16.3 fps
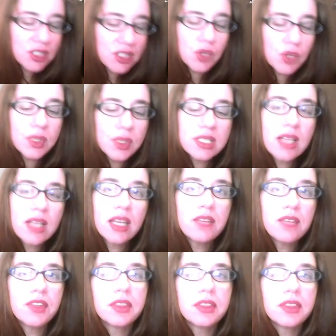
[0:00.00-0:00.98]
And so it's not
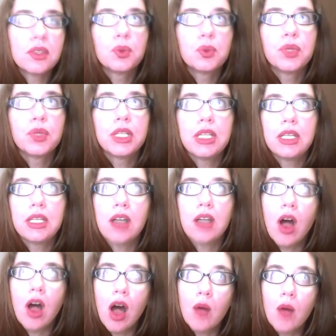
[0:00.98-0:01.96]
even the really
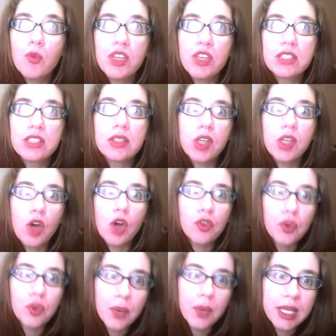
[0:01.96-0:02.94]
obviously
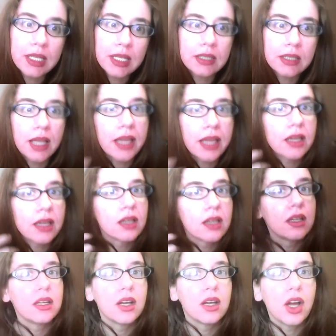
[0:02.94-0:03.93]
overwritten, like
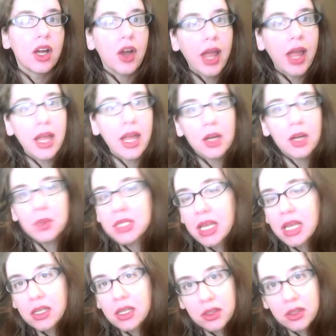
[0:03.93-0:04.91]
her hair
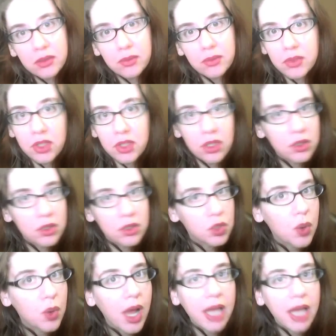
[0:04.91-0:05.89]
was like the
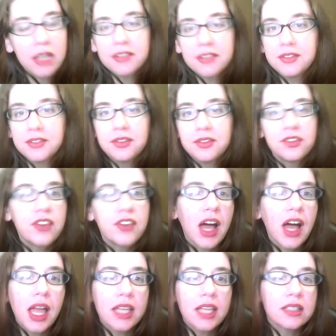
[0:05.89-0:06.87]
twine of
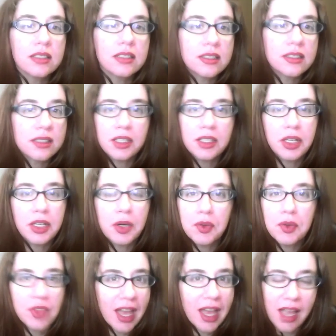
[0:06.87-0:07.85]
vines,
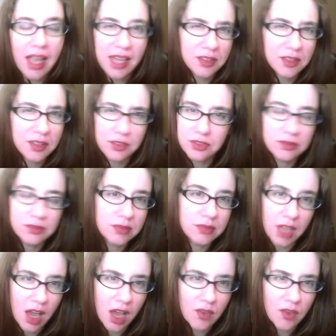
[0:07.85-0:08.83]
that kind of
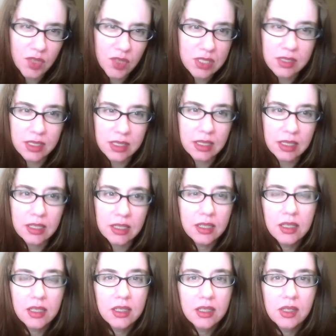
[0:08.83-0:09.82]
the obviously
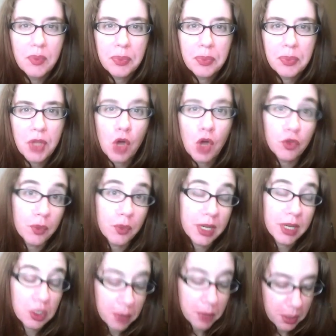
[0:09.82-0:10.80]

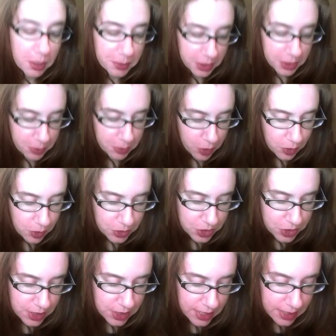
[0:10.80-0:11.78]
overwritten or purpley prose.